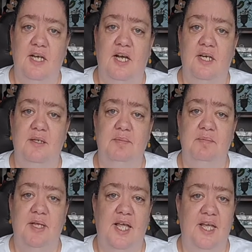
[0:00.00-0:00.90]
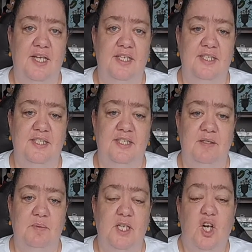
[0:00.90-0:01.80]
and
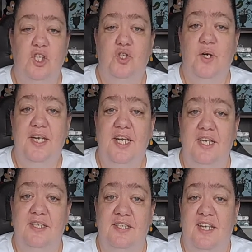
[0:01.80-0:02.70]
we can all join in.